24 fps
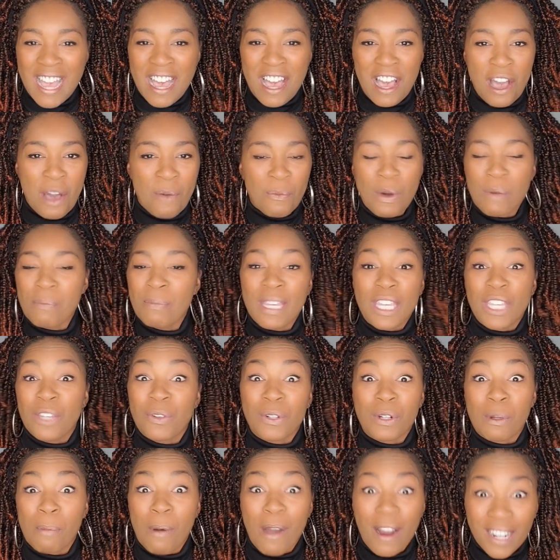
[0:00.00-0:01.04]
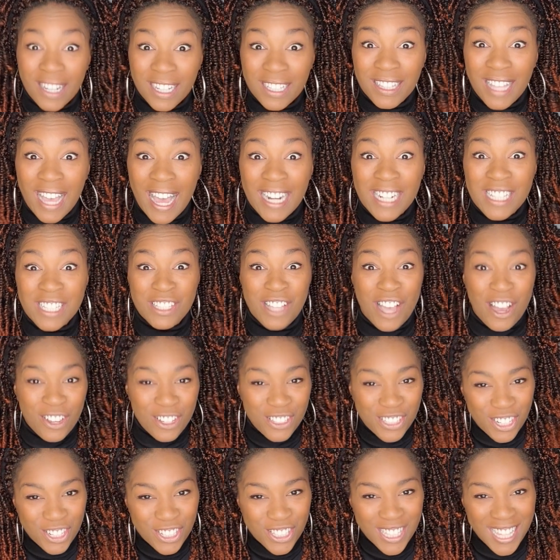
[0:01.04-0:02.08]
We'll meet you in the parking lot as long as
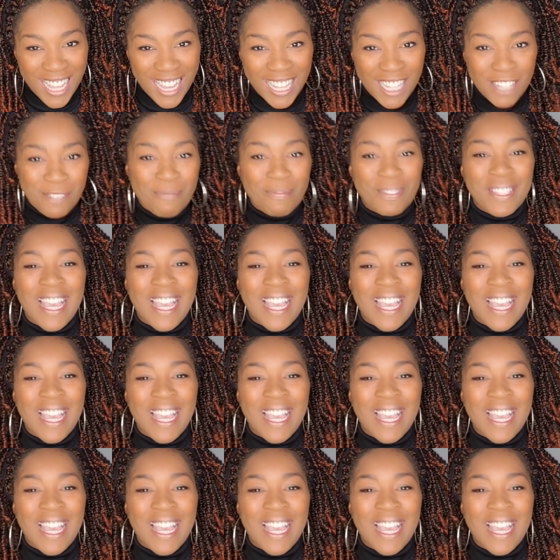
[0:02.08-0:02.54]
there's light.